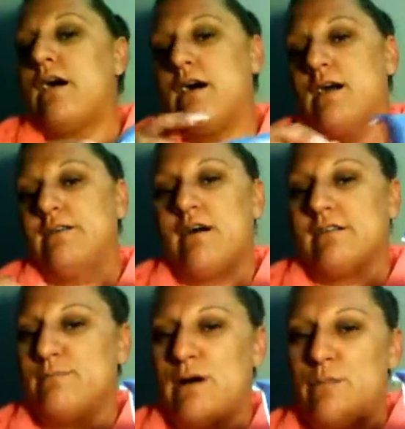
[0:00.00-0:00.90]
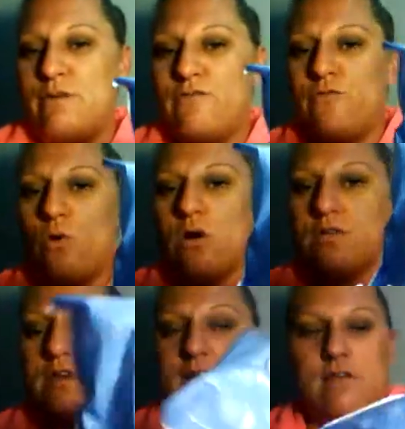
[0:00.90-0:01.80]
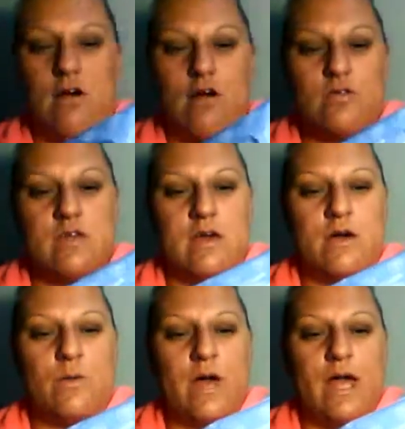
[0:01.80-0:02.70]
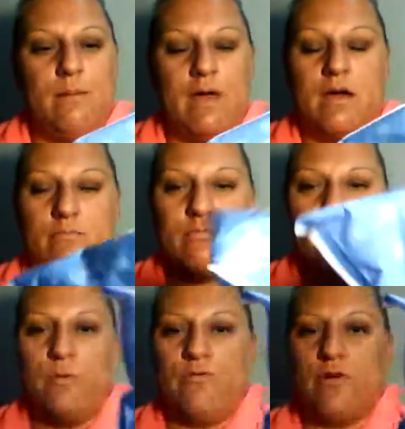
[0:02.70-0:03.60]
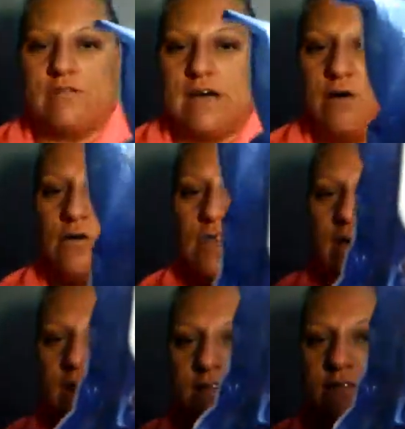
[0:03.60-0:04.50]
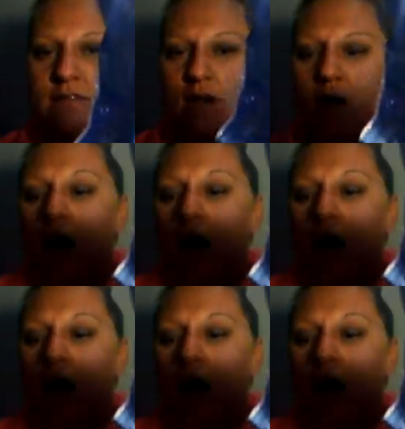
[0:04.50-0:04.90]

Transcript: I talked about before. These are the Equate Makeup Remover Towelettes